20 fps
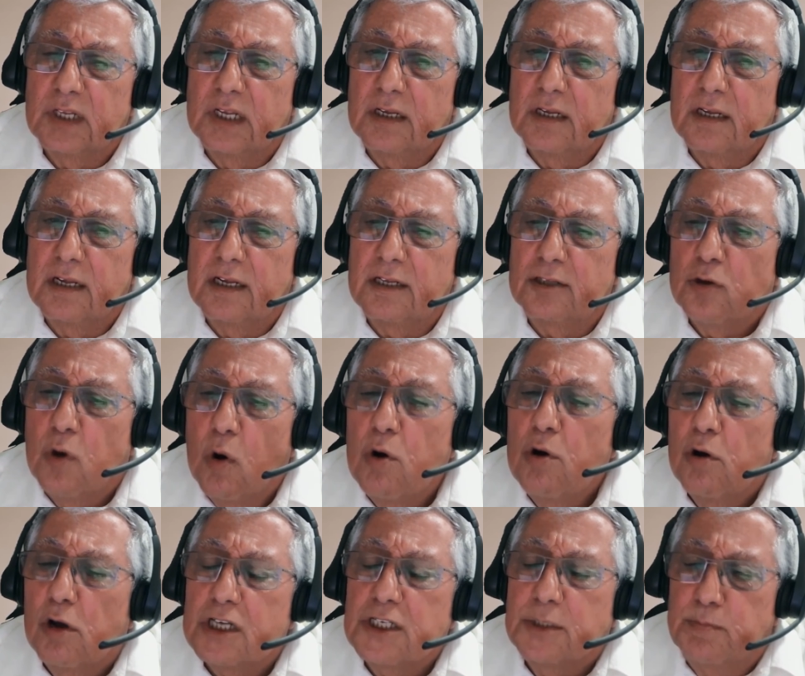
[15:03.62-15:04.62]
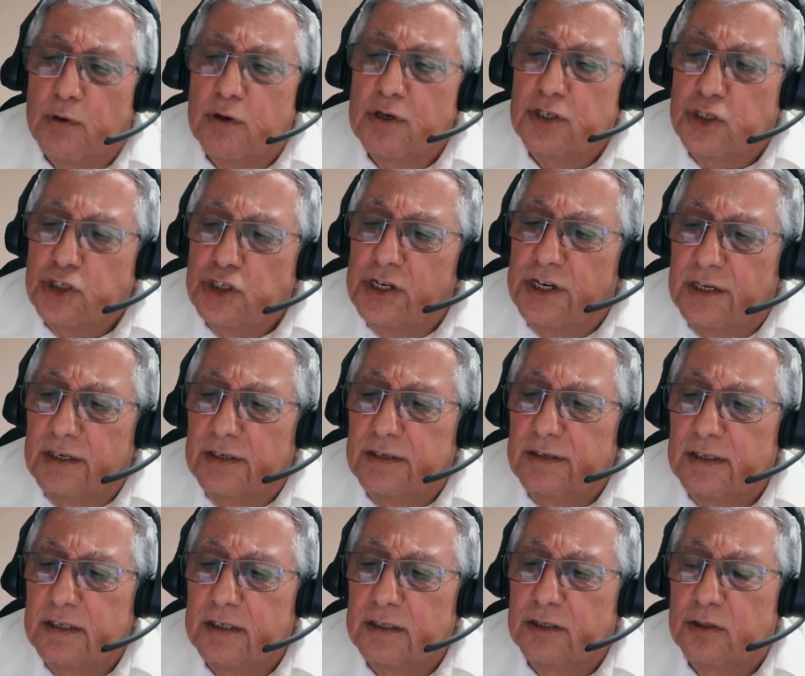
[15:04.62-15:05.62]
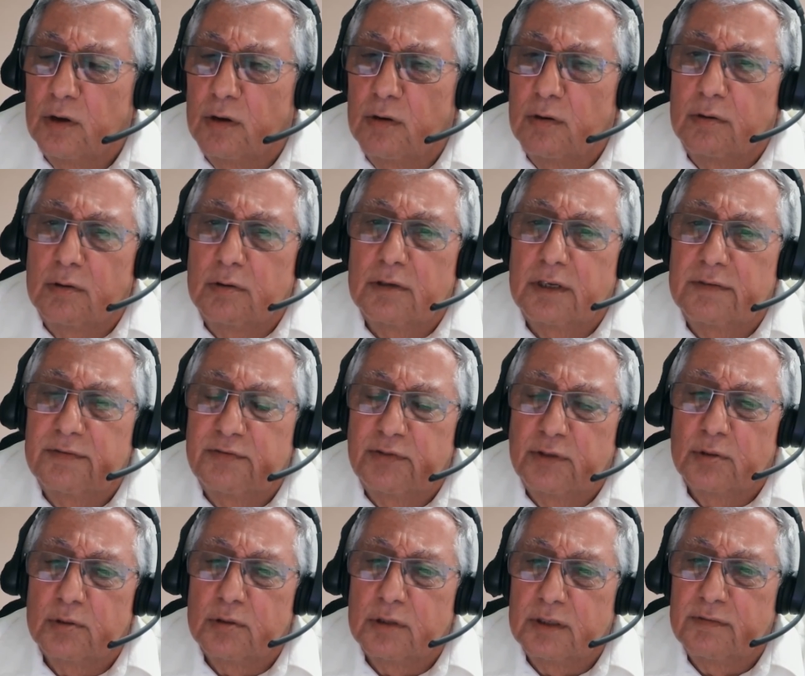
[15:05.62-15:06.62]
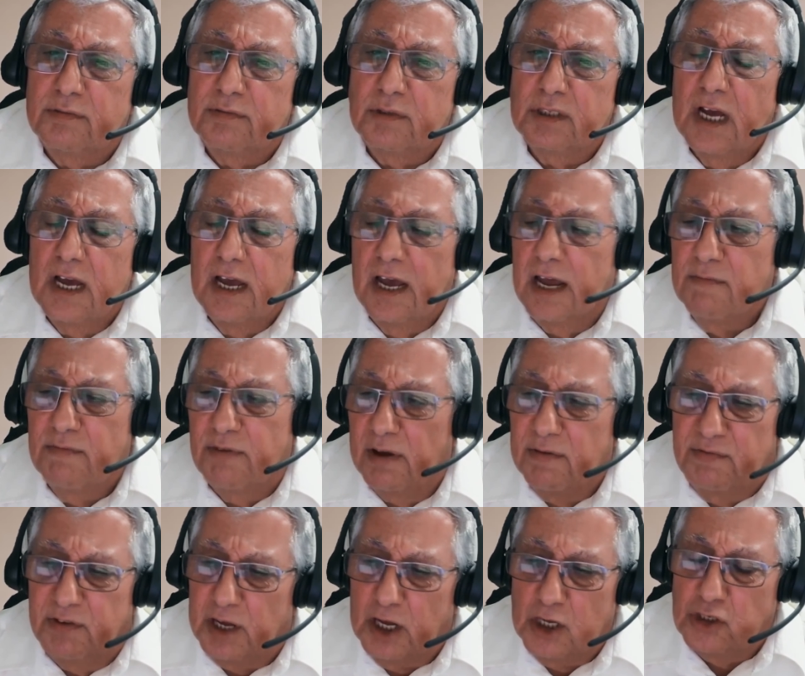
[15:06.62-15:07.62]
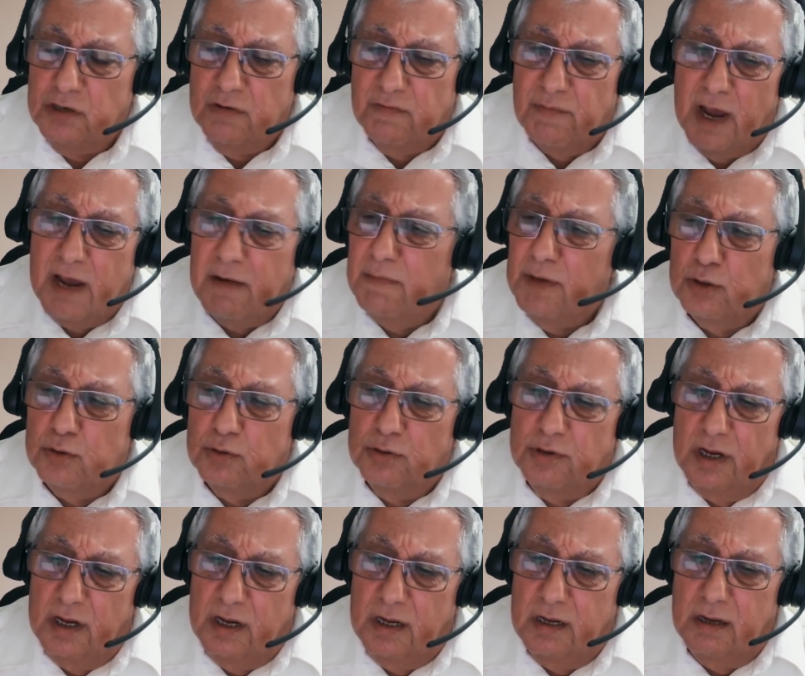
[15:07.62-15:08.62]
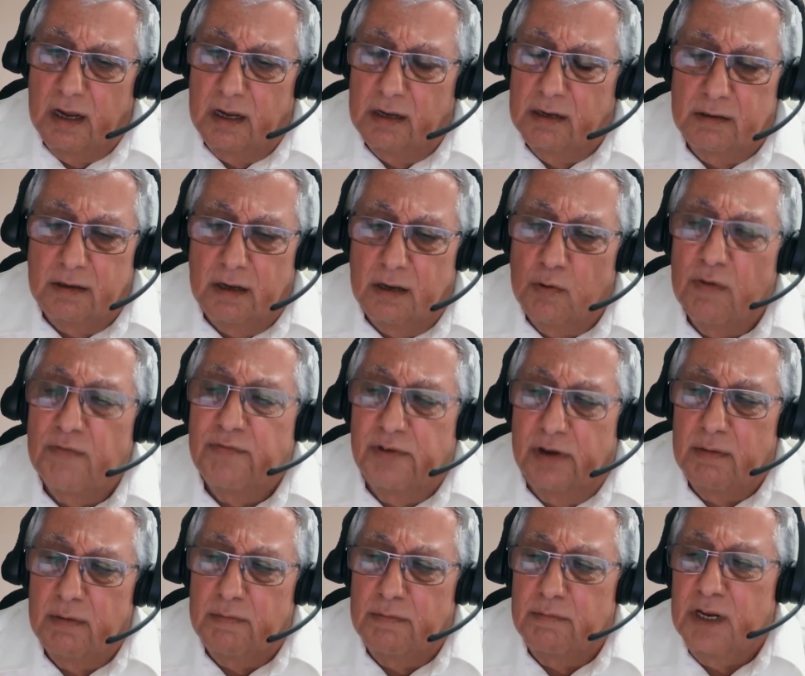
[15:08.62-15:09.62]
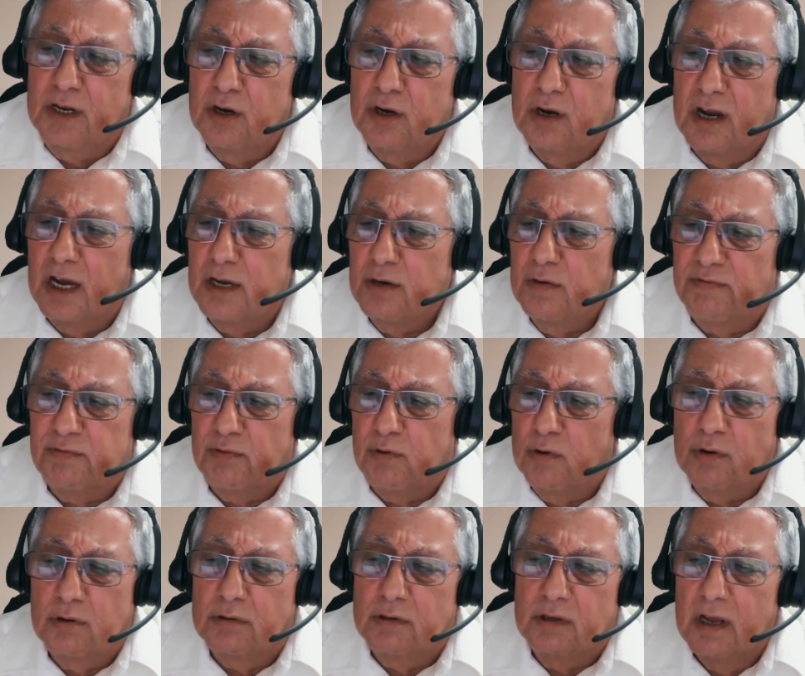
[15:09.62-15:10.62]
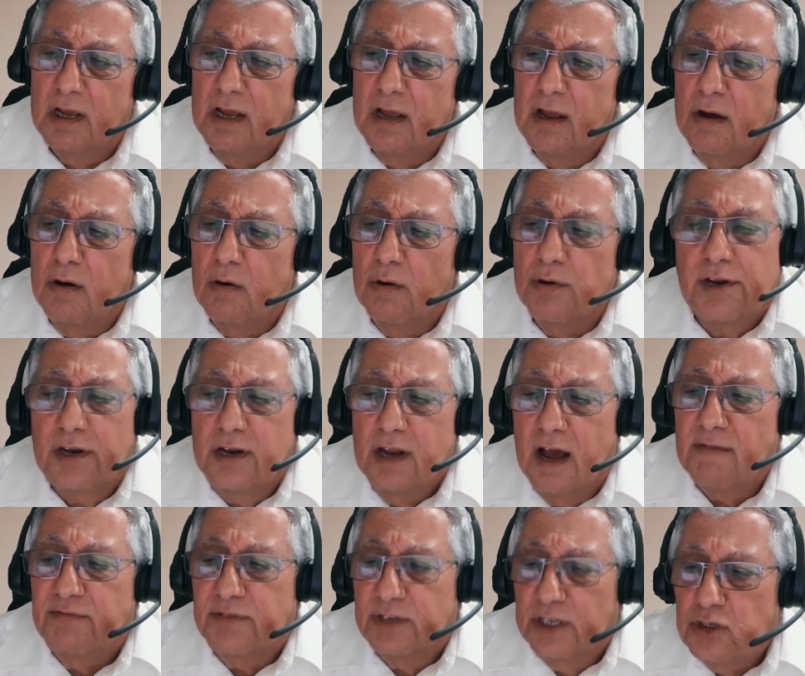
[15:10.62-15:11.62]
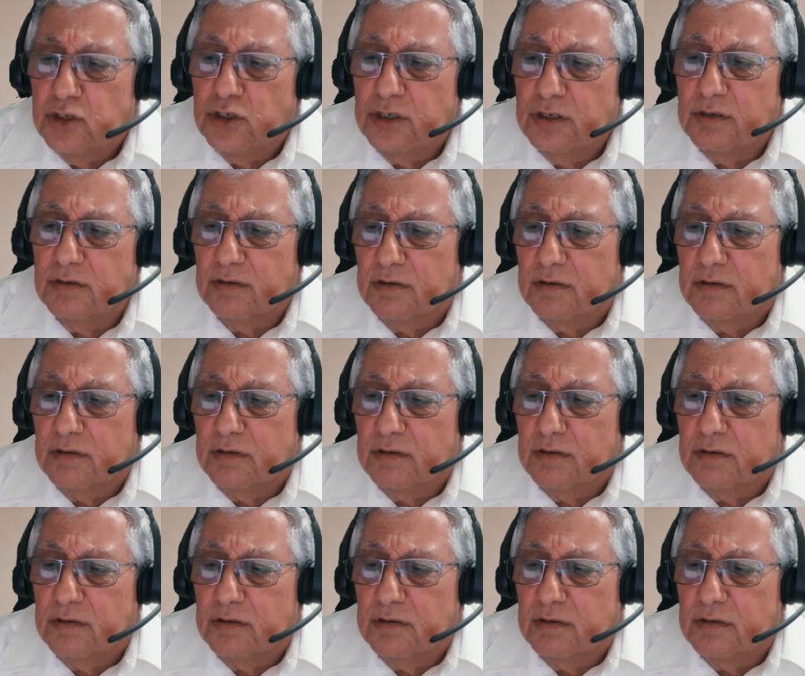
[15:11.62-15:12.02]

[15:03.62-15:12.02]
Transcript: it goes exponentially. So and verification environment today are over 1 million lines of code on an average.